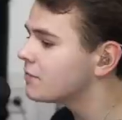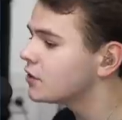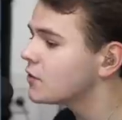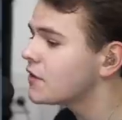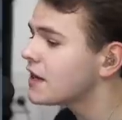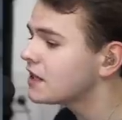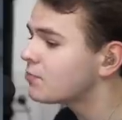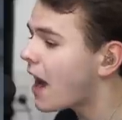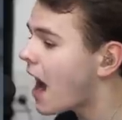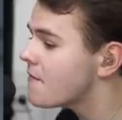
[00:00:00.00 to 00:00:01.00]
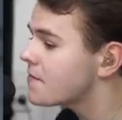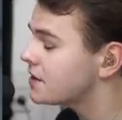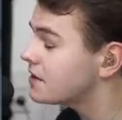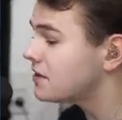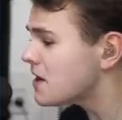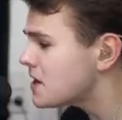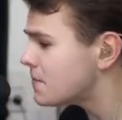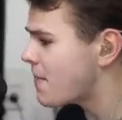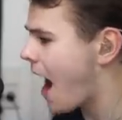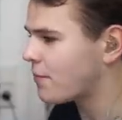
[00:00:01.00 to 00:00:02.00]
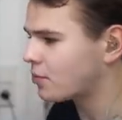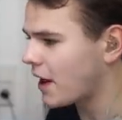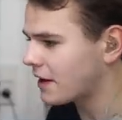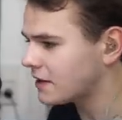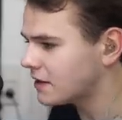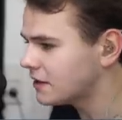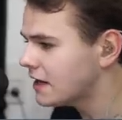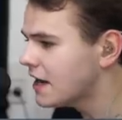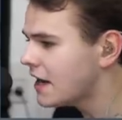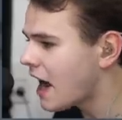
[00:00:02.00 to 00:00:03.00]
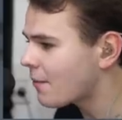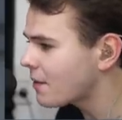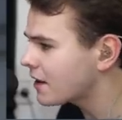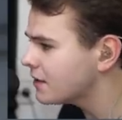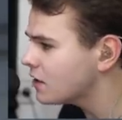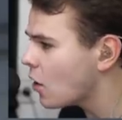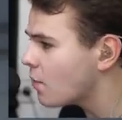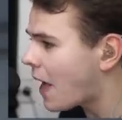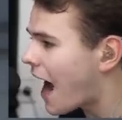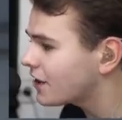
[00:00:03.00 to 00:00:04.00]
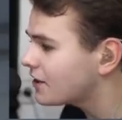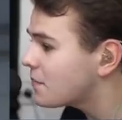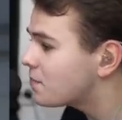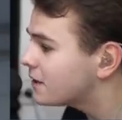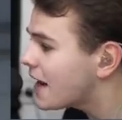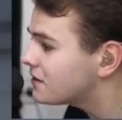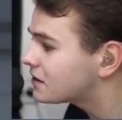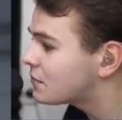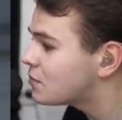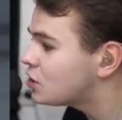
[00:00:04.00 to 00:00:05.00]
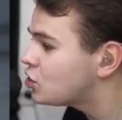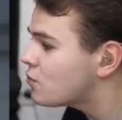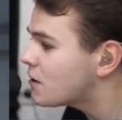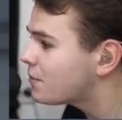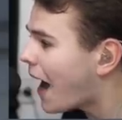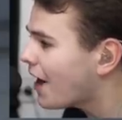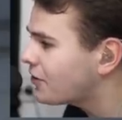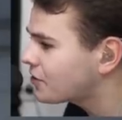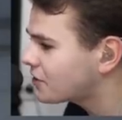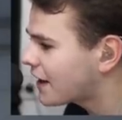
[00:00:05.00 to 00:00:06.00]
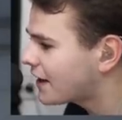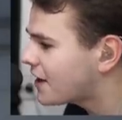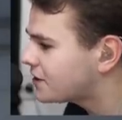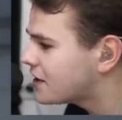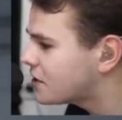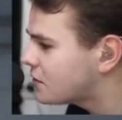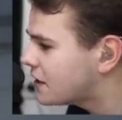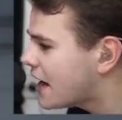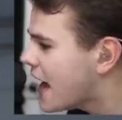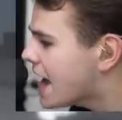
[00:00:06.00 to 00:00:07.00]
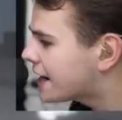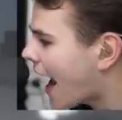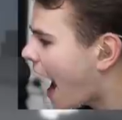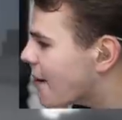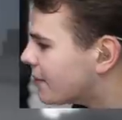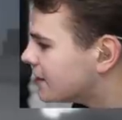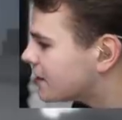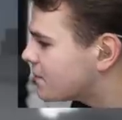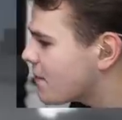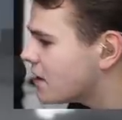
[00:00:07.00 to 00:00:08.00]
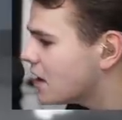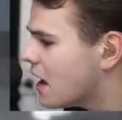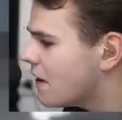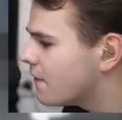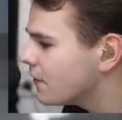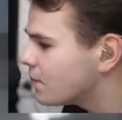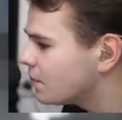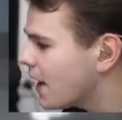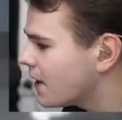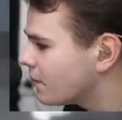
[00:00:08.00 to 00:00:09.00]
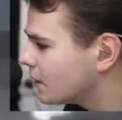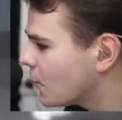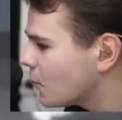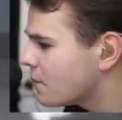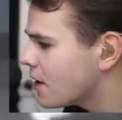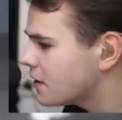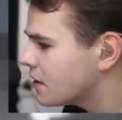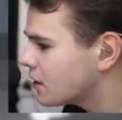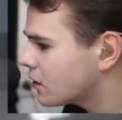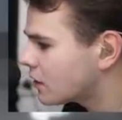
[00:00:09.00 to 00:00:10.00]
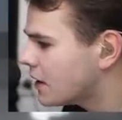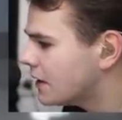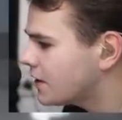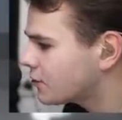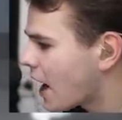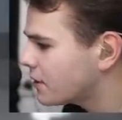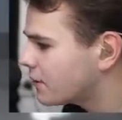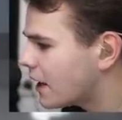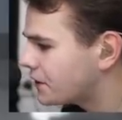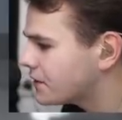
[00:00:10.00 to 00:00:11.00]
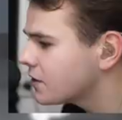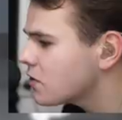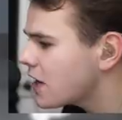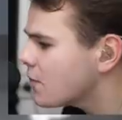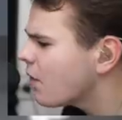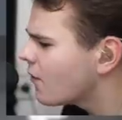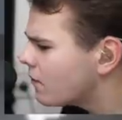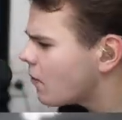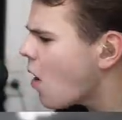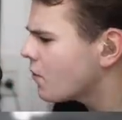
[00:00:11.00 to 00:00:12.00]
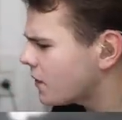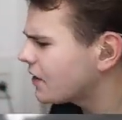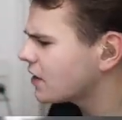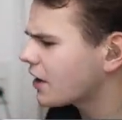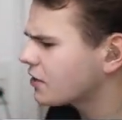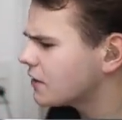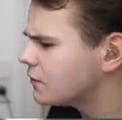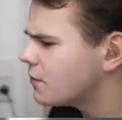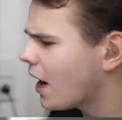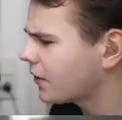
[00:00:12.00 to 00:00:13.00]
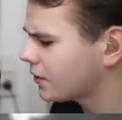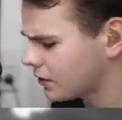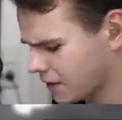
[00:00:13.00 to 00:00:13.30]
So the thing is, we have the seat map right here, where we can, you know, actually place some human passengers, I guess, into the cabin. Let's maybe fill the plane up a little bit here, or let's randomize this. Okay, we have that's actually a few passengers